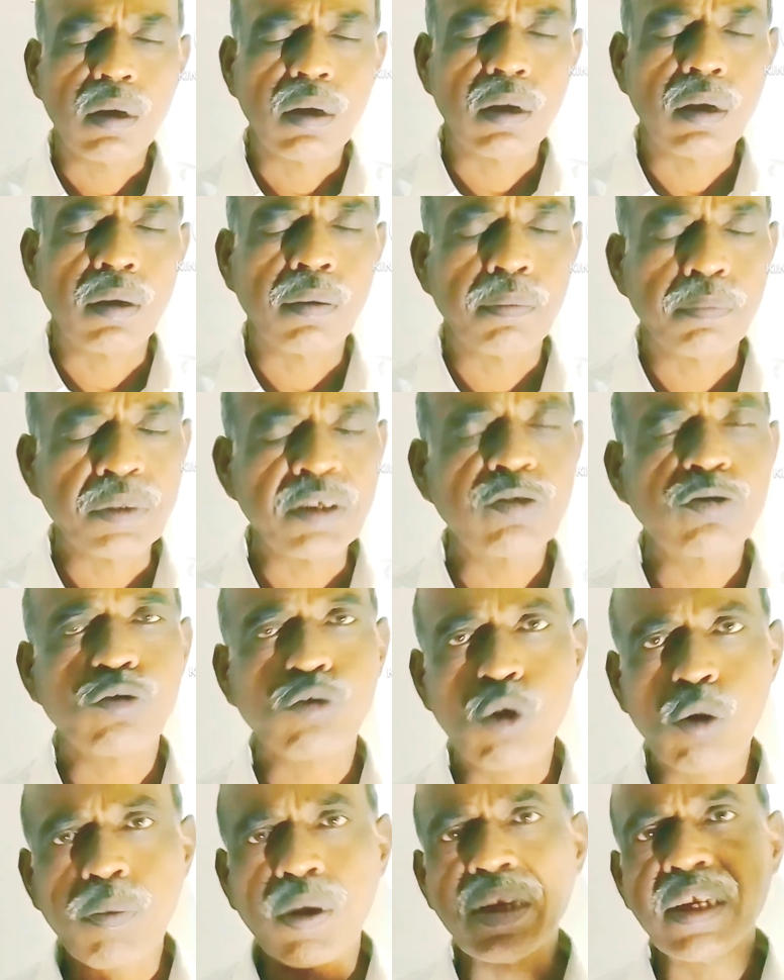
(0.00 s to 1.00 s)
means
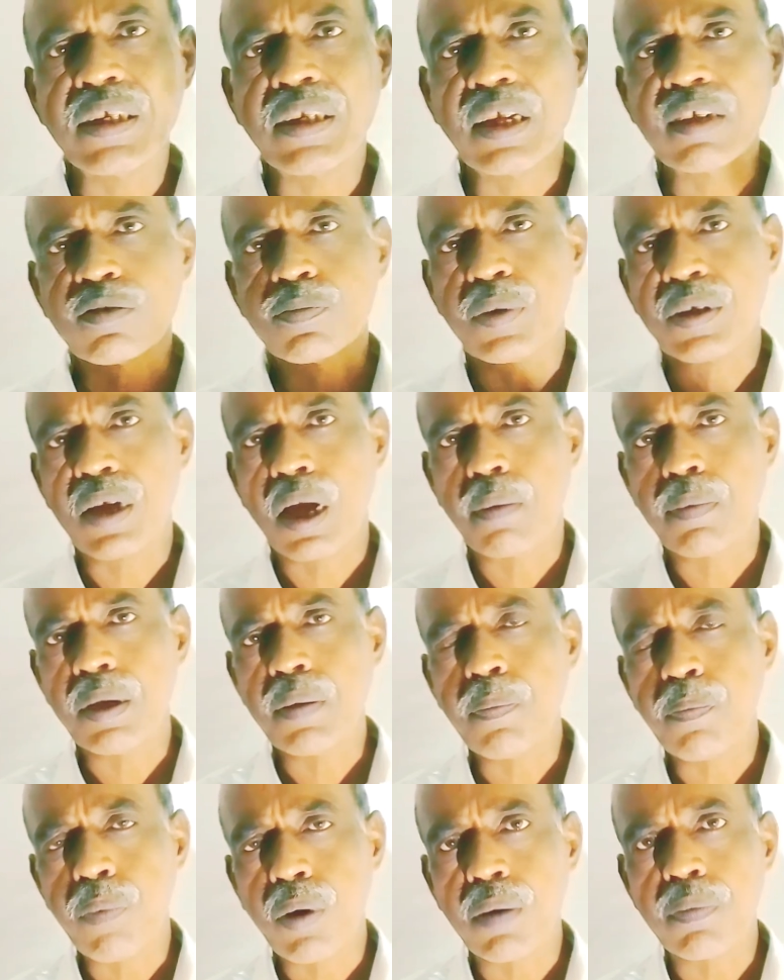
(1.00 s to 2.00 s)
globally it has become
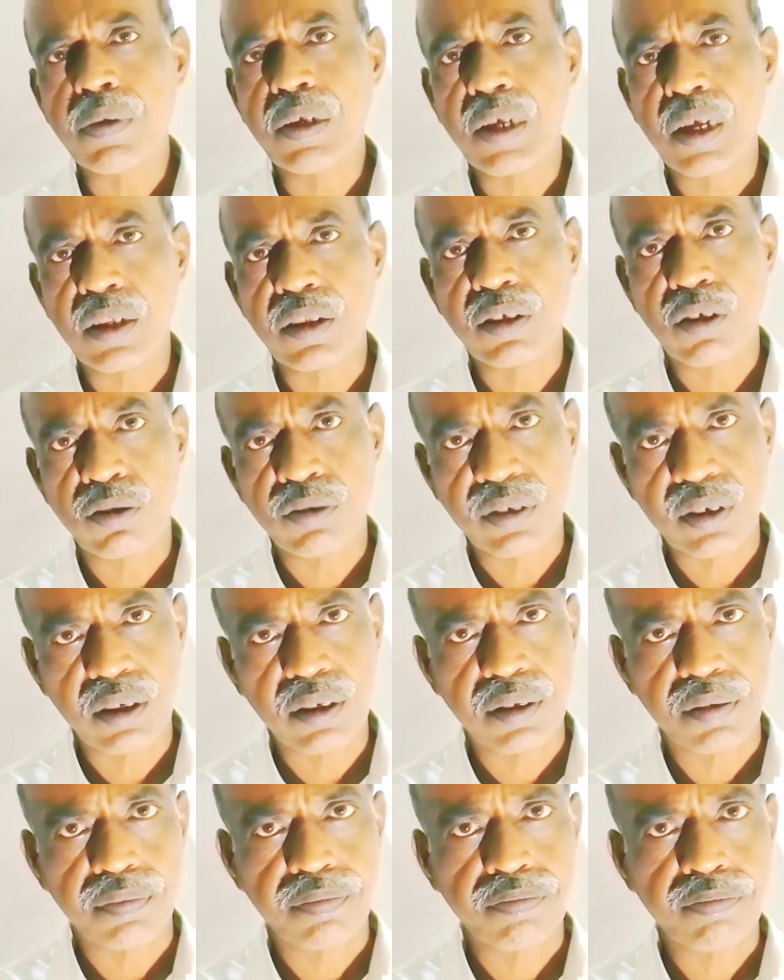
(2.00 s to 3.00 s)
a public health
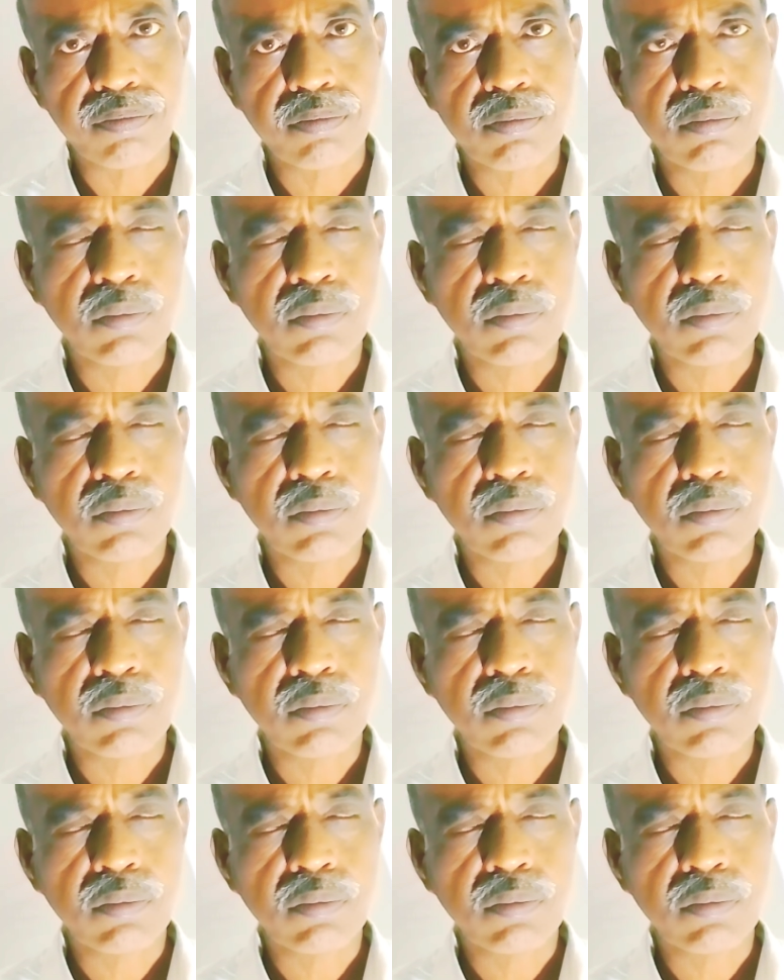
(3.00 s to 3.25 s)
concern.